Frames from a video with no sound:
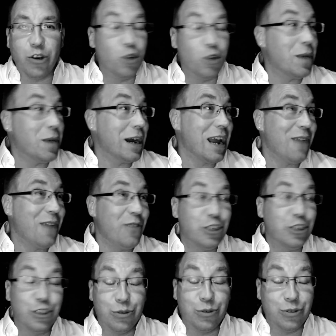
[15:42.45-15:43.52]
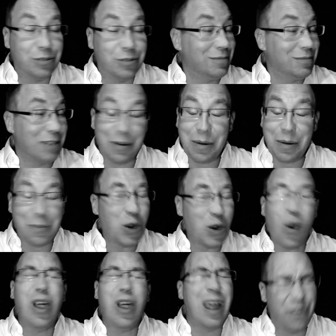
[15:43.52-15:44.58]
You might have issues. We
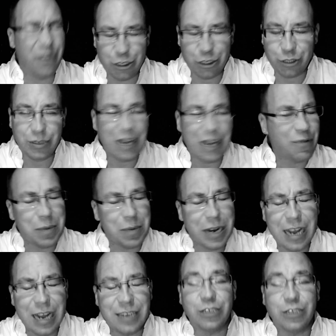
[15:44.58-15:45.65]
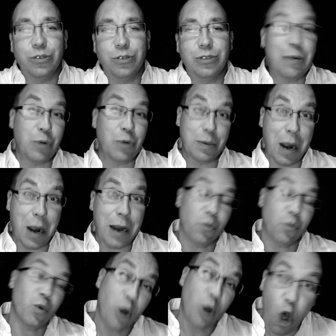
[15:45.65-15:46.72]
all have issues. Everybody has issues. Not we might.
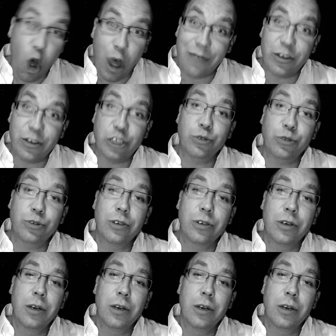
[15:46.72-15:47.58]
We all have issues.